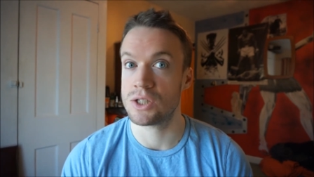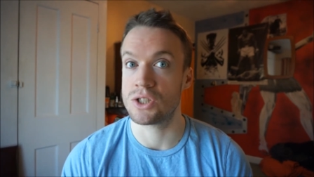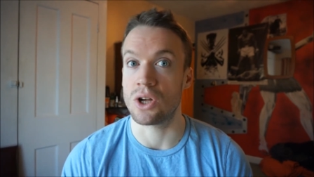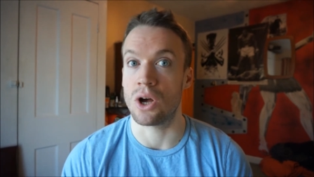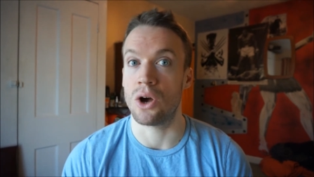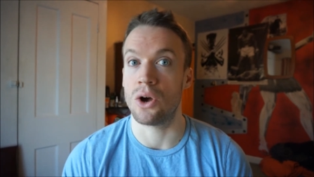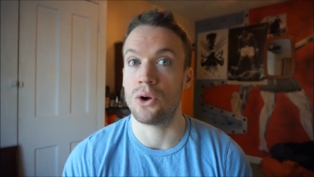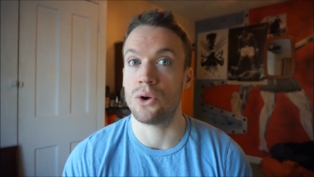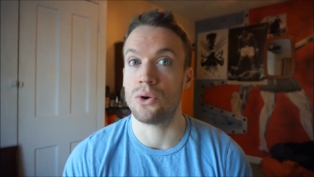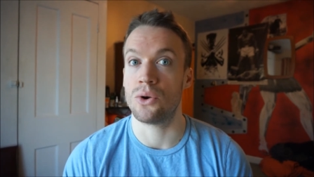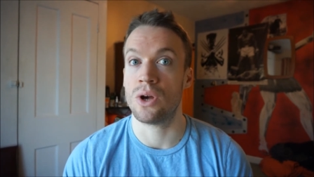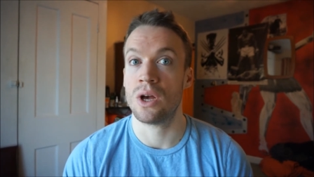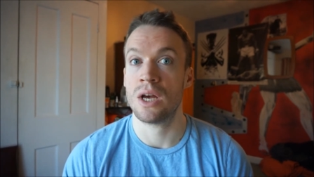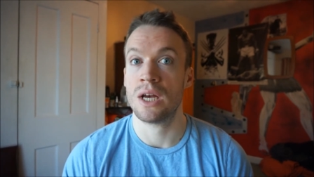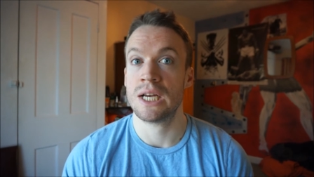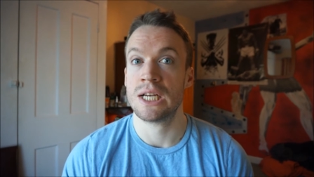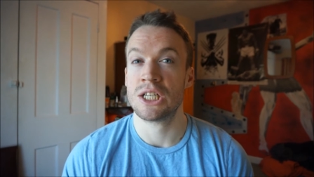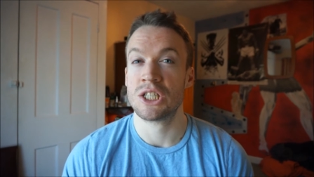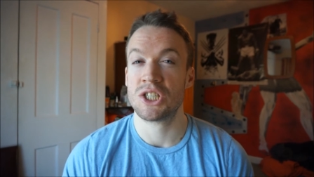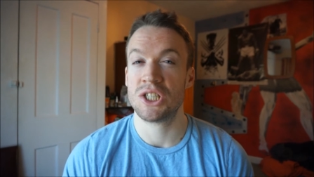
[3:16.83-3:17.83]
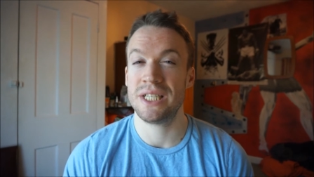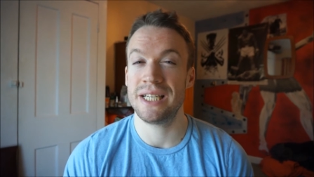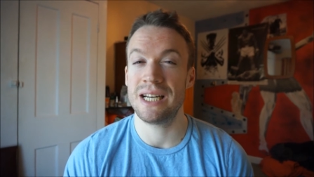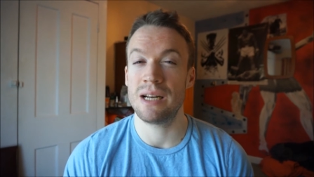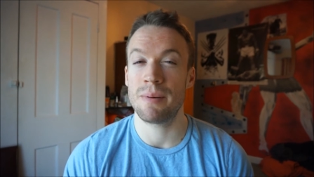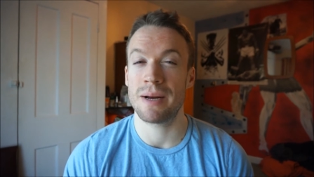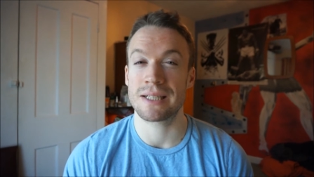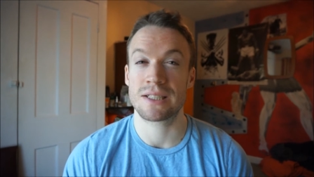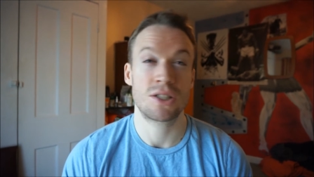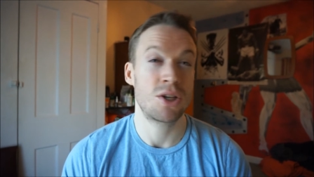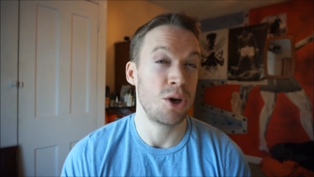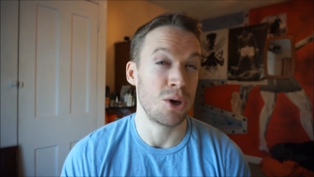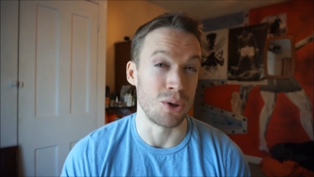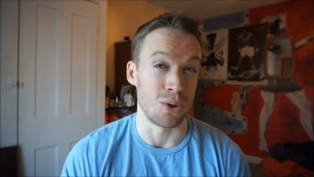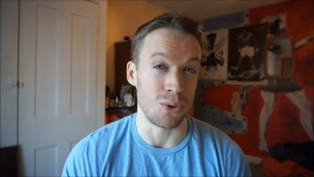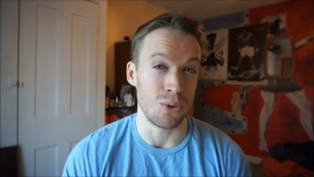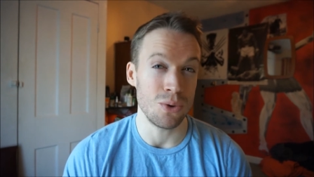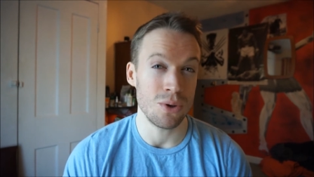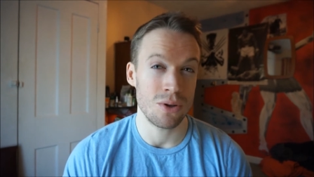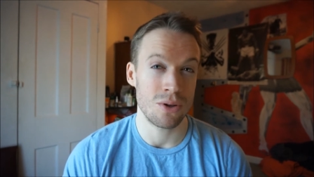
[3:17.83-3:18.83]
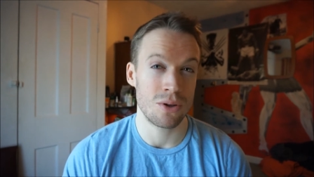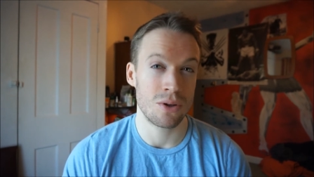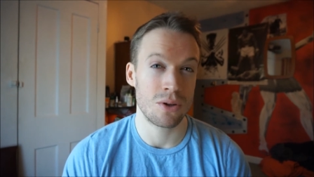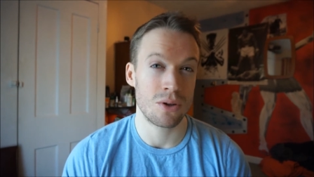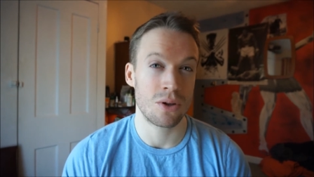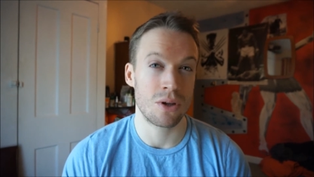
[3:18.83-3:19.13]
So she did about two,